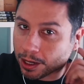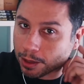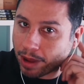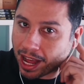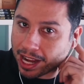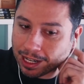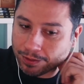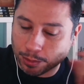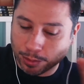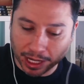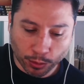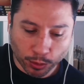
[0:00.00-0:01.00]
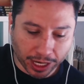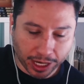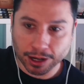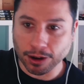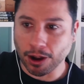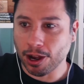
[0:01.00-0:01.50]
back, everybody. We're
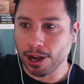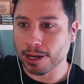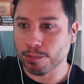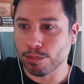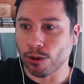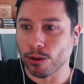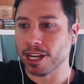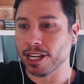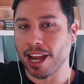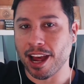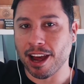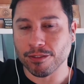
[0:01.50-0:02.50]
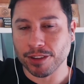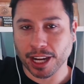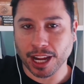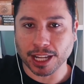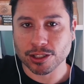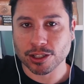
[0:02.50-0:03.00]
here on point now. If you
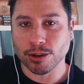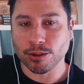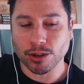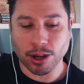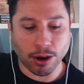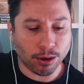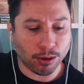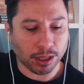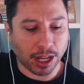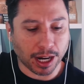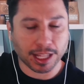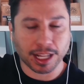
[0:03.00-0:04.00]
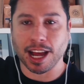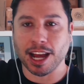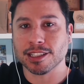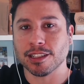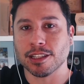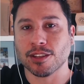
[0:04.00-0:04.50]
guys don't know, a lot of the
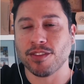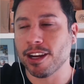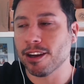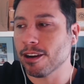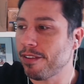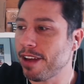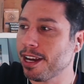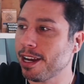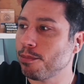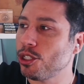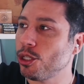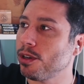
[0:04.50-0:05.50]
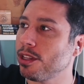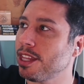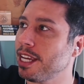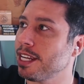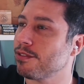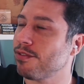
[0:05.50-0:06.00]
guys in Sphere have ended up doing
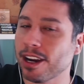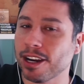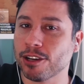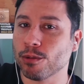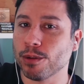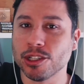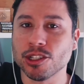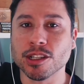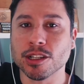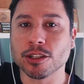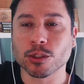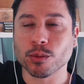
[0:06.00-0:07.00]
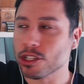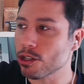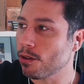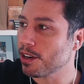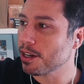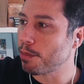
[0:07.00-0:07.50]
things very cringy. They're switching
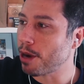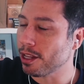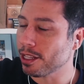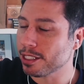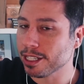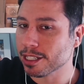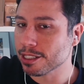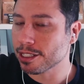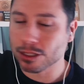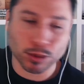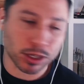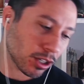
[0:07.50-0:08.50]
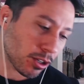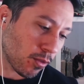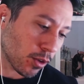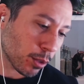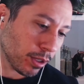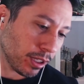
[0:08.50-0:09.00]
over to politics. They're switching over
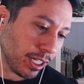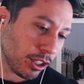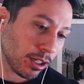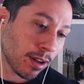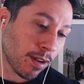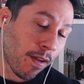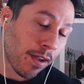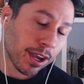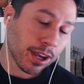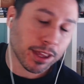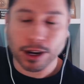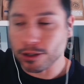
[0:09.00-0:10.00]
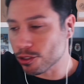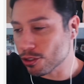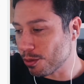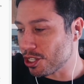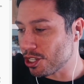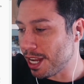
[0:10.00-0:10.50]
to religion. They're
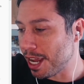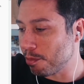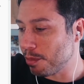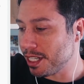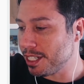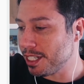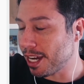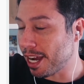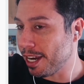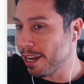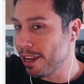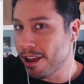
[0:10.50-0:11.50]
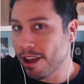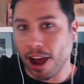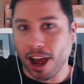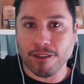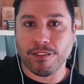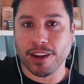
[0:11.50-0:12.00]
switching to MBTI.
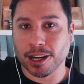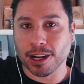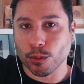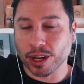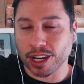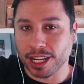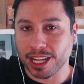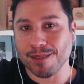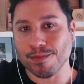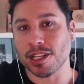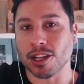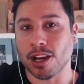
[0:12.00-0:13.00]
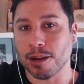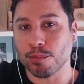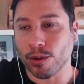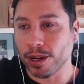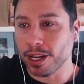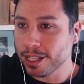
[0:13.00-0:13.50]
I figure we're going to keep this on
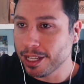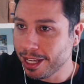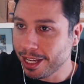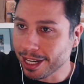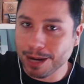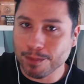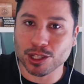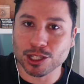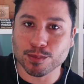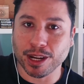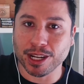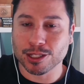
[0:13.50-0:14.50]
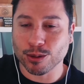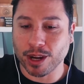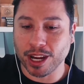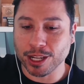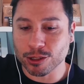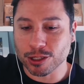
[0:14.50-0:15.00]
point and keep this space the way
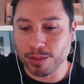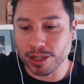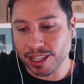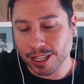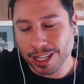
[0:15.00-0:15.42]
it used to be.